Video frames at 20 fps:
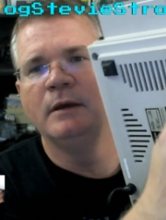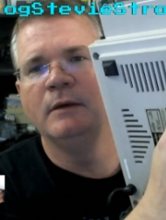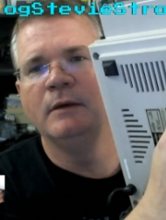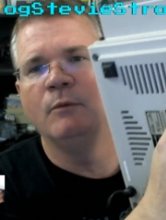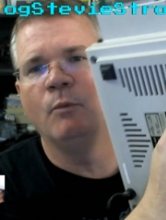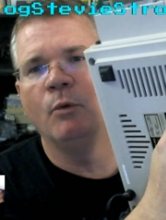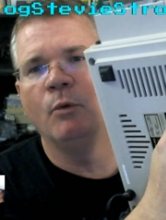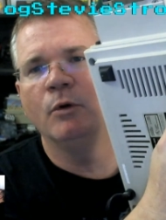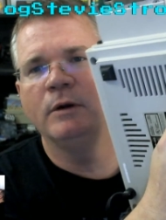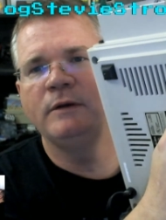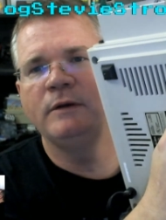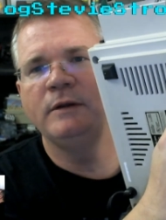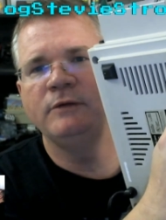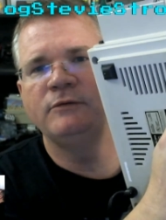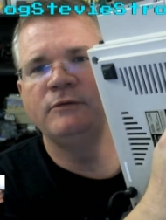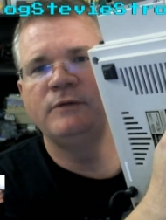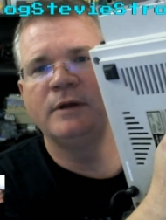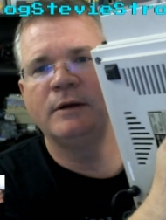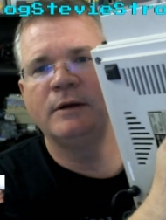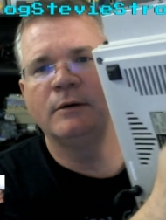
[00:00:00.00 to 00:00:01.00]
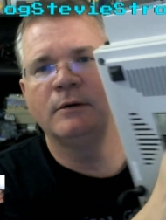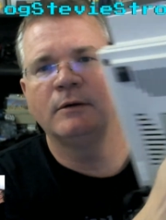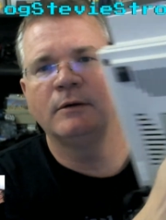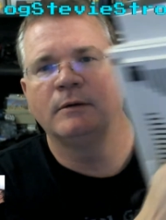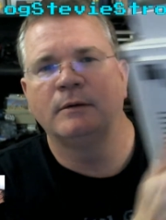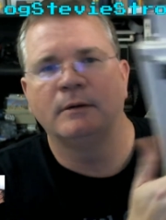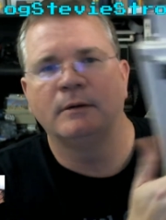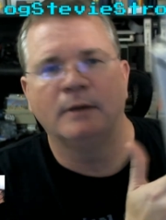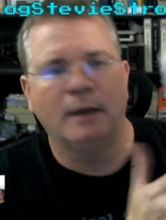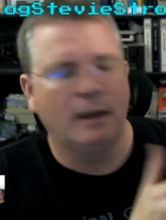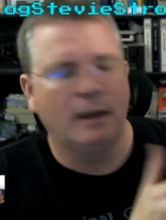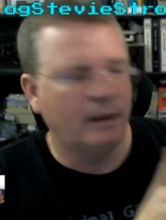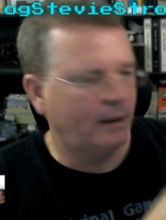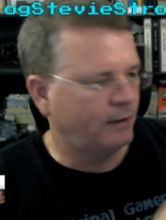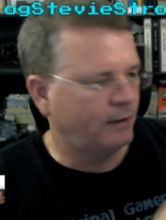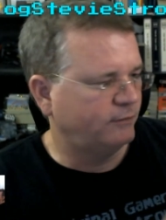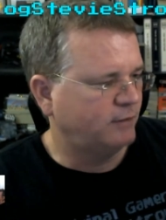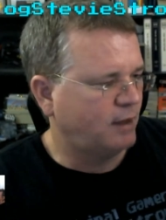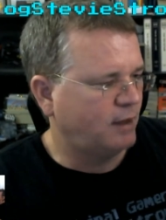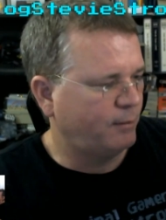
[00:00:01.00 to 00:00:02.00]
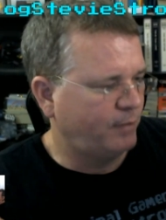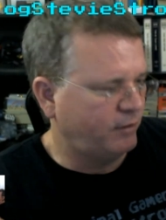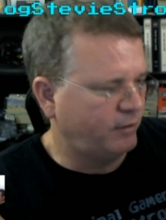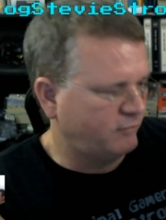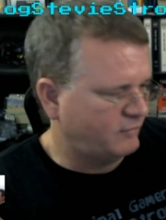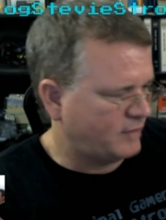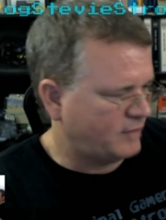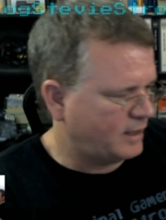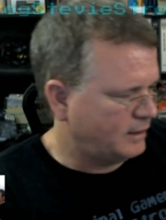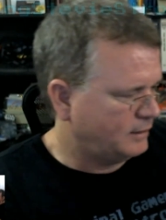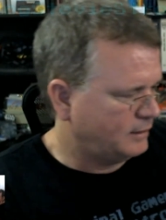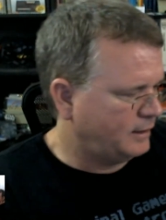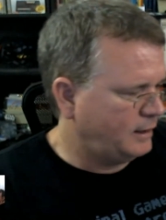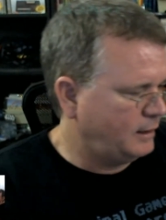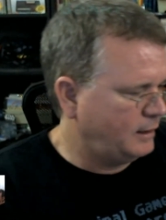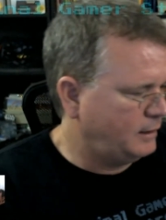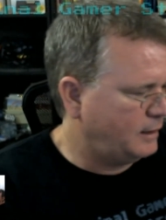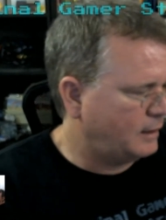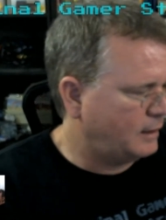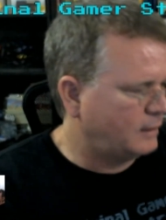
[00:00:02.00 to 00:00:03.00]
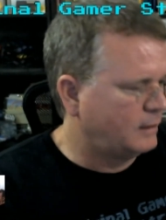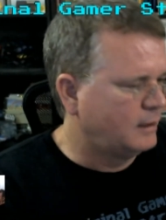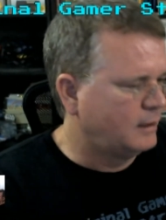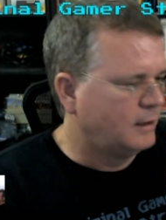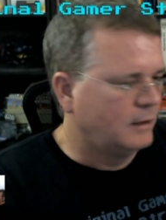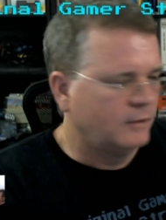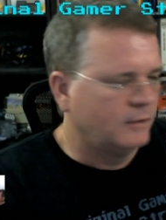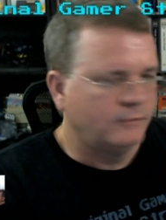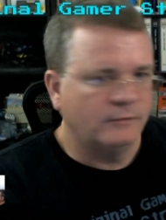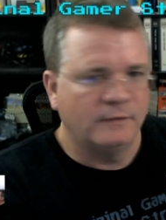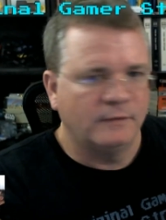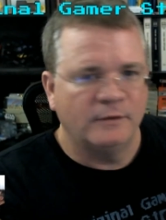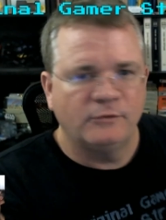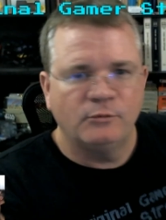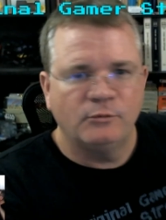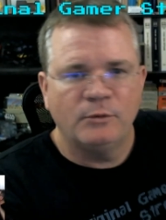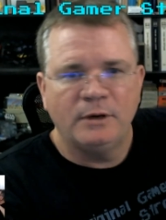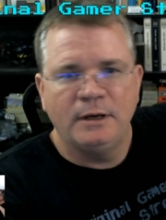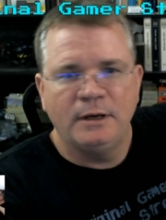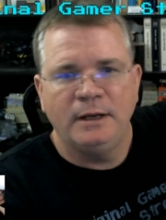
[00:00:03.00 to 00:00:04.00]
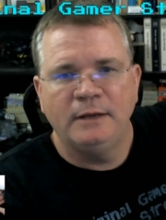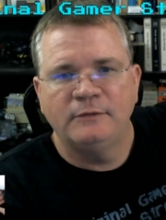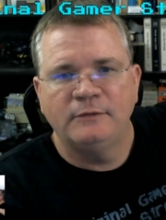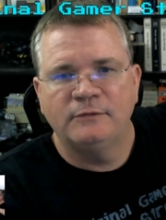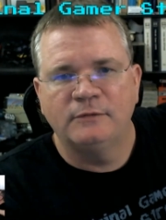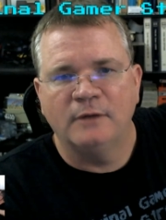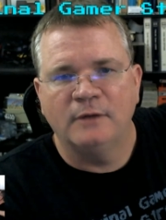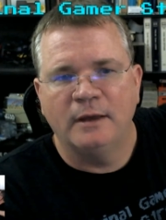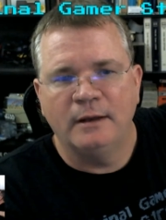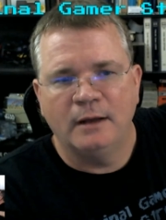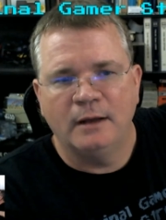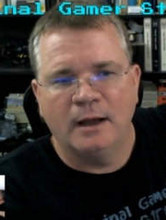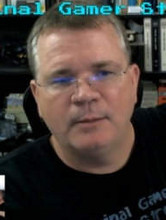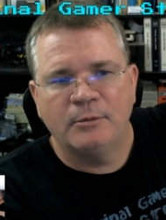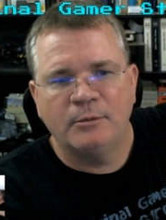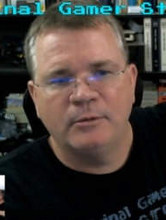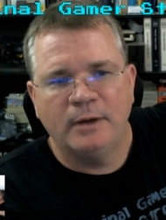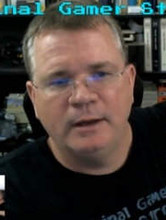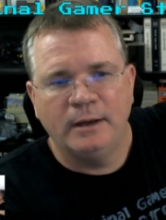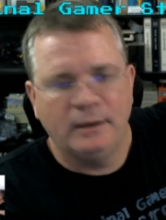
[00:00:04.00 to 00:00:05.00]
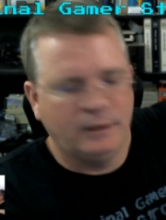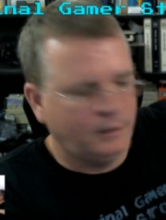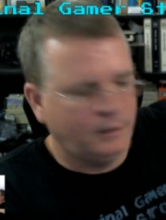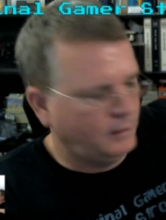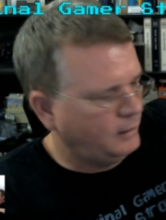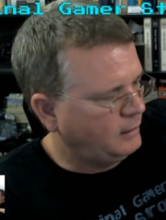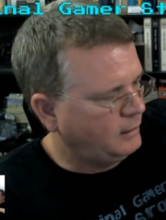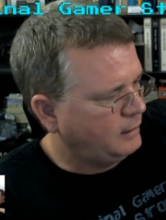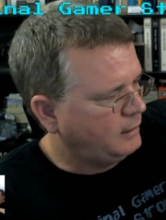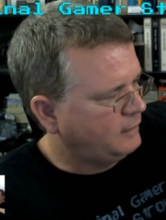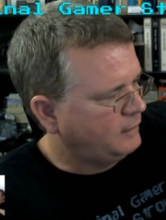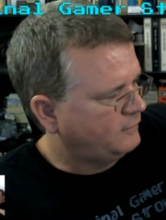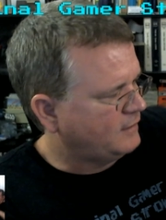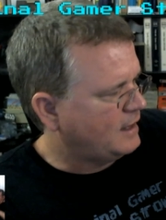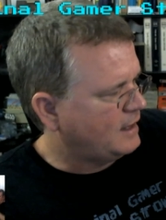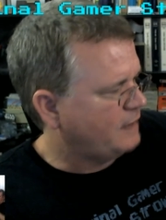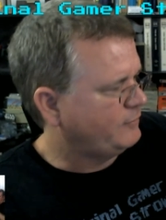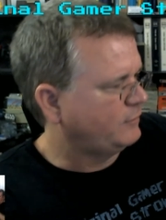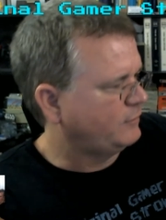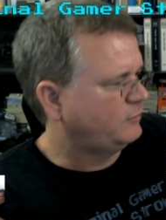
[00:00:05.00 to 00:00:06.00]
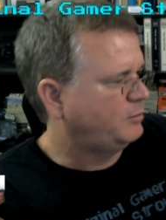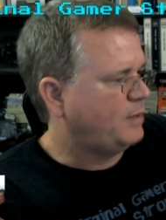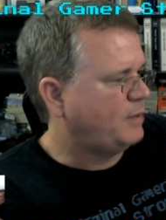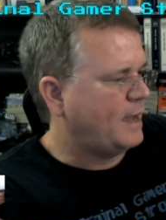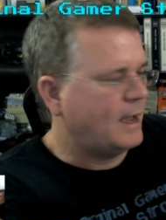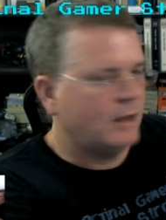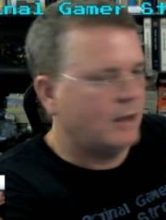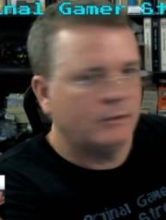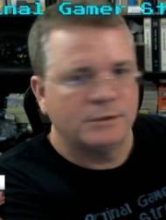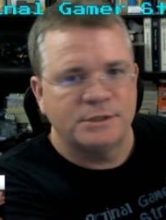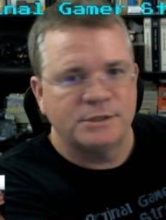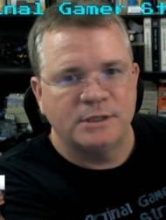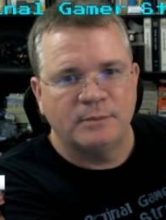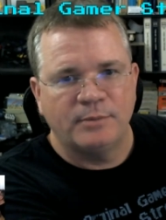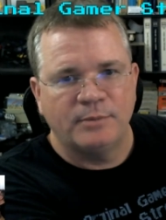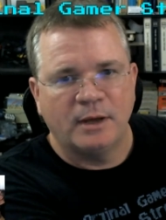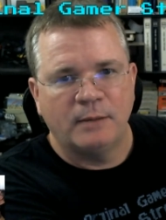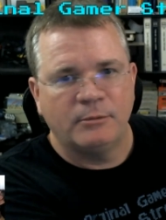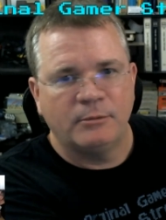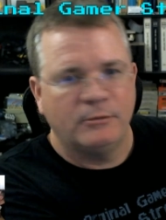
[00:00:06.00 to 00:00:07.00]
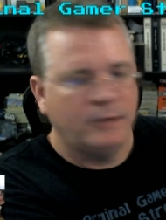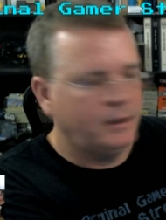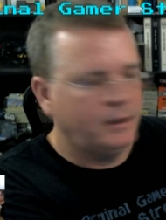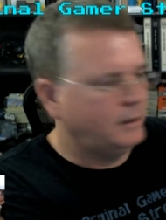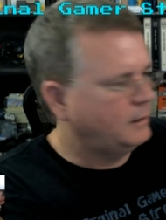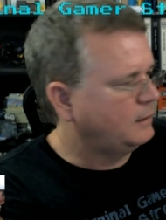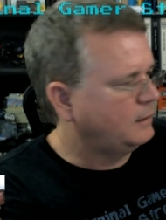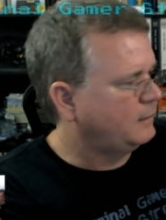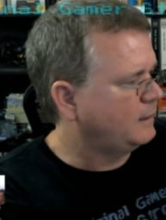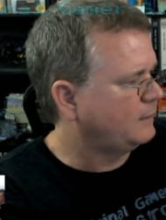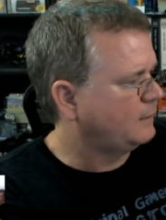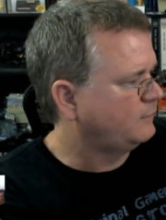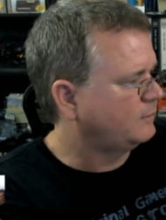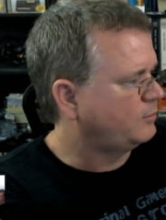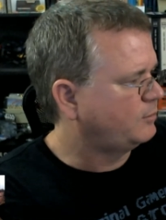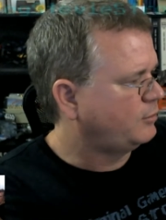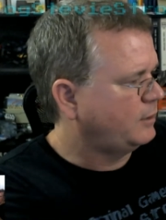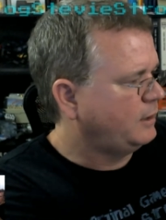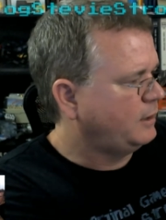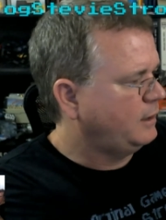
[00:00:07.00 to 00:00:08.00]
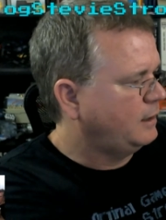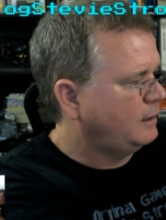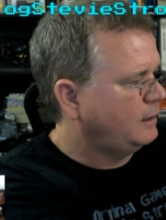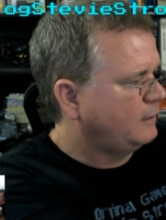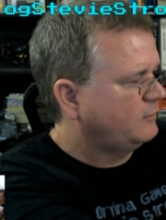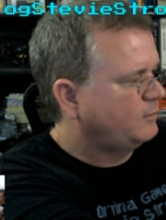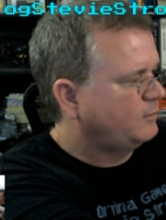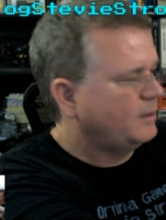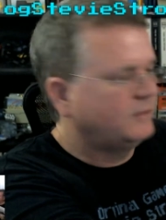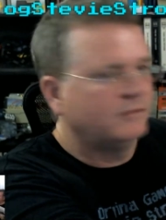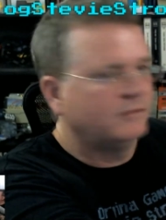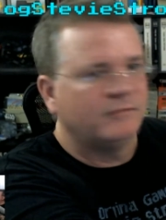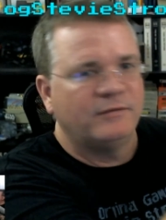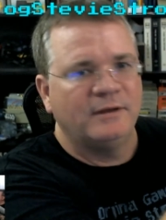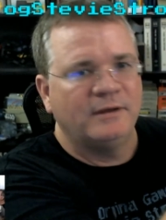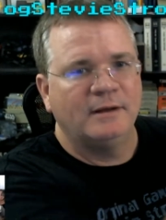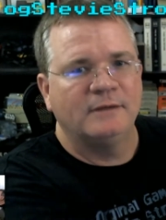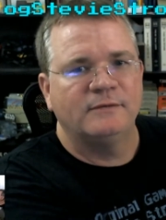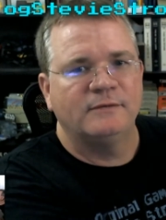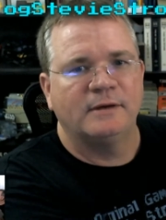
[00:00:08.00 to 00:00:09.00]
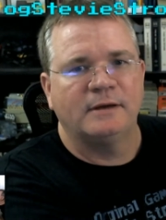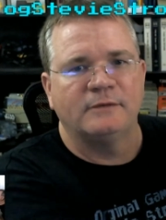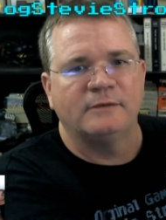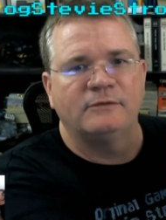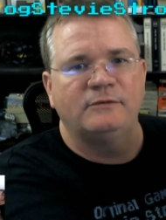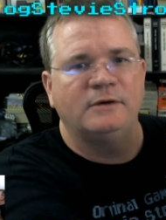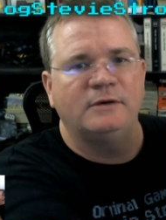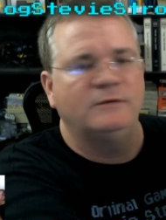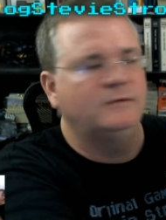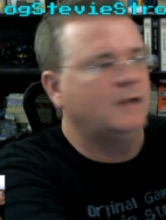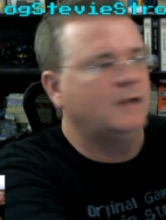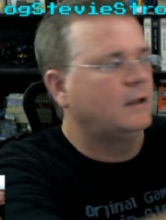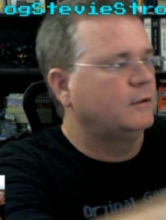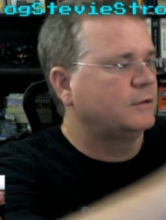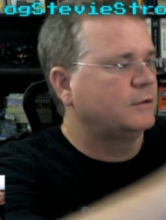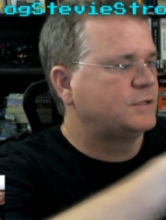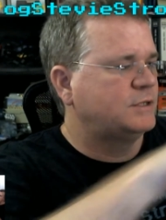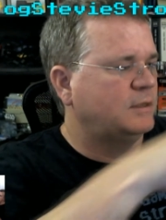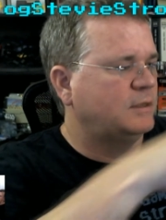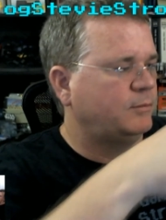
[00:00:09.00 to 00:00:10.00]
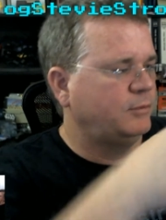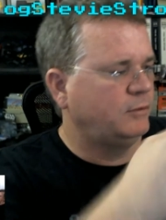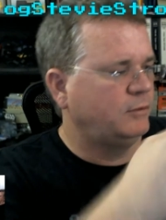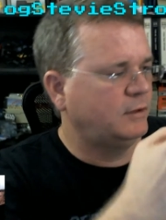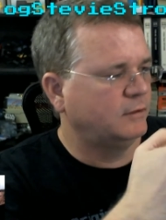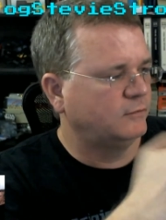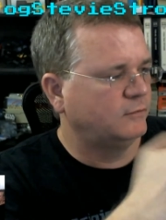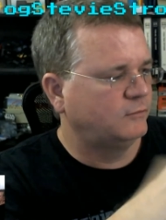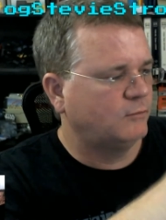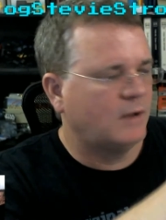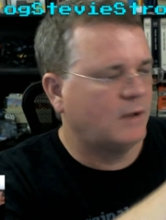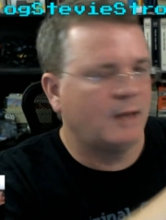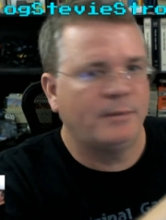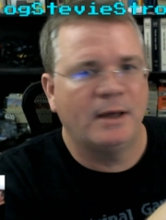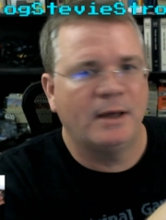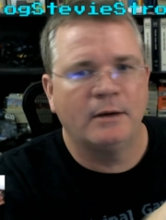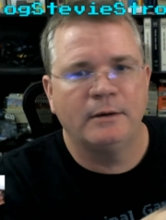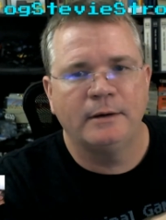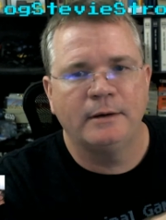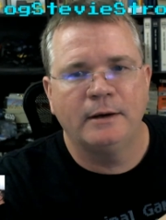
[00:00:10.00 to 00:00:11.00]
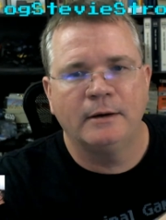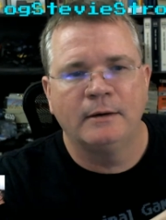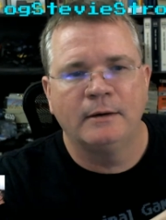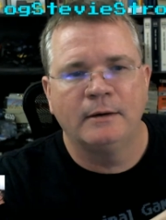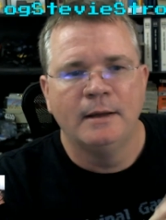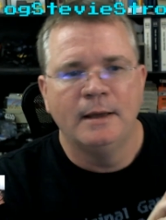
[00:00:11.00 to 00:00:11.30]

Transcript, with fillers: warranty sticker, has not been violated yet. So this one needs an upgrade, and it needs to have its PAL chip upgraded, and that's a pretty inexpensive thing. It's like a $6 chip you can swap out on here.